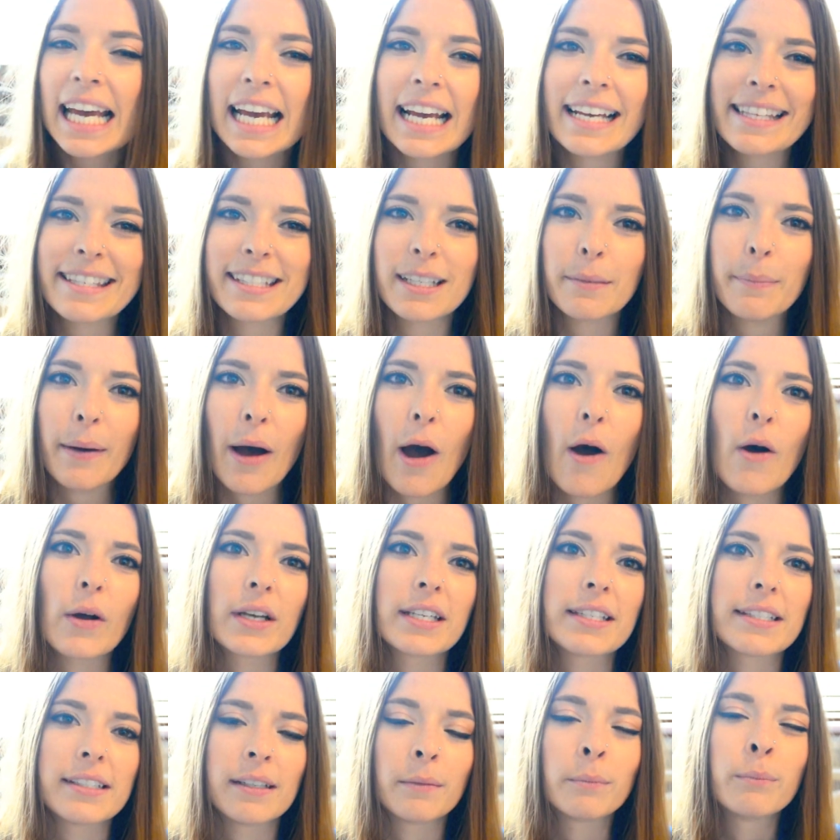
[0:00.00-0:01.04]
It's
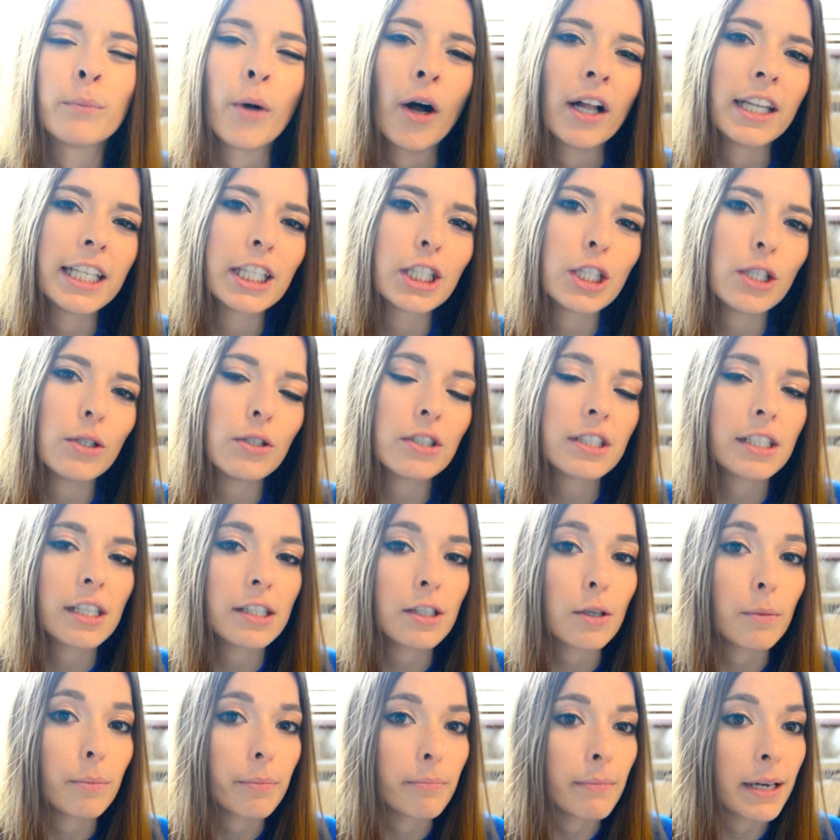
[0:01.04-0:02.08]
about some molecules
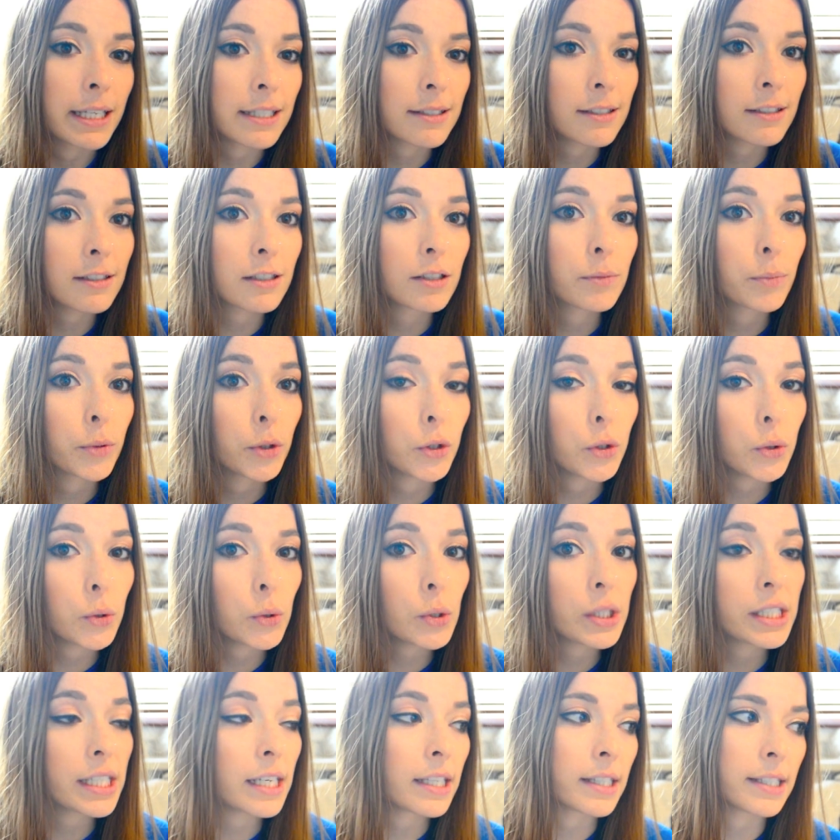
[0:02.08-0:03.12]
that your muscles
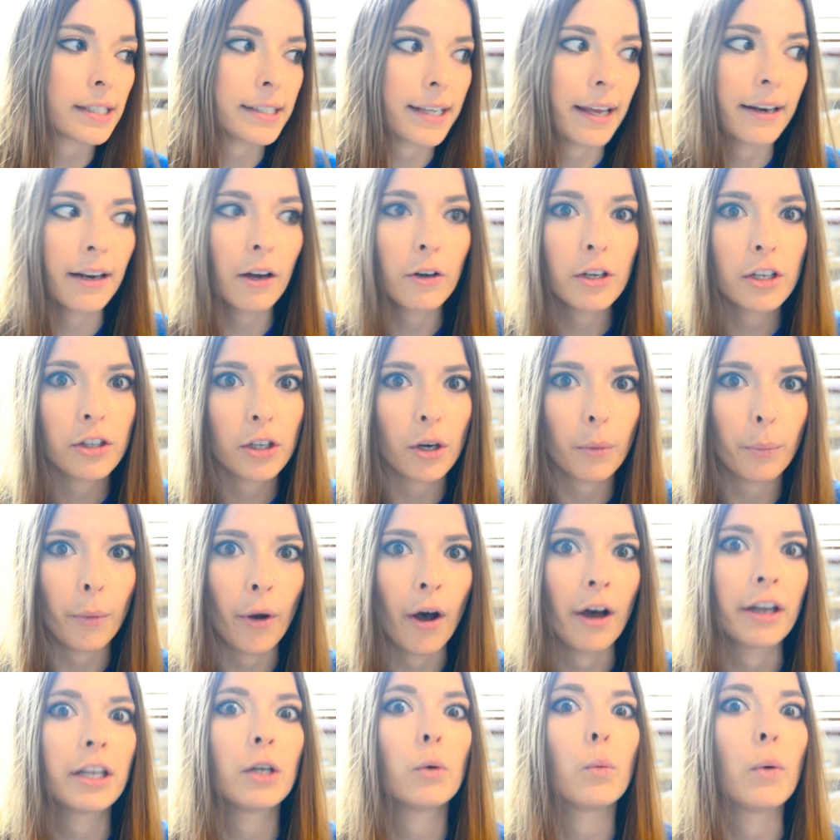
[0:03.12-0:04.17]
produce and send out in your
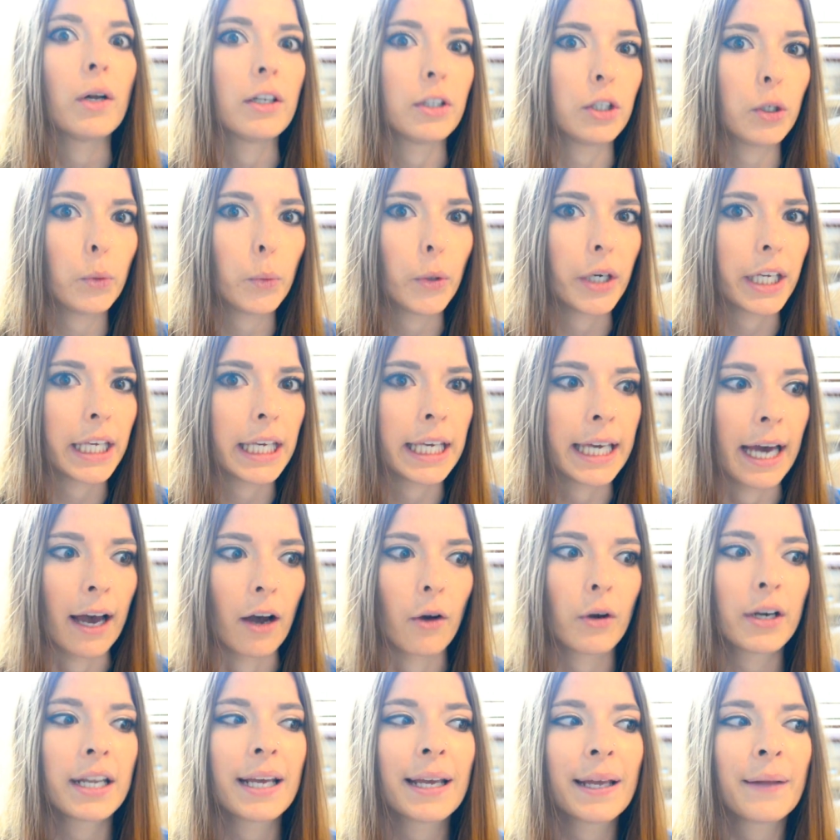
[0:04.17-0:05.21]
body while you're working
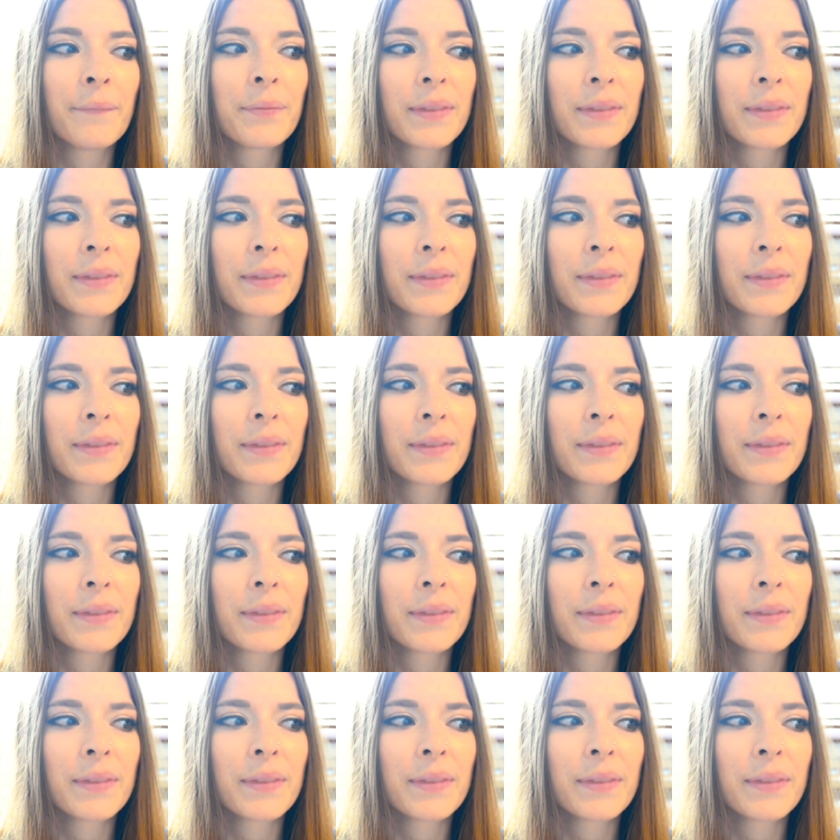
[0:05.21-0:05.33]
out.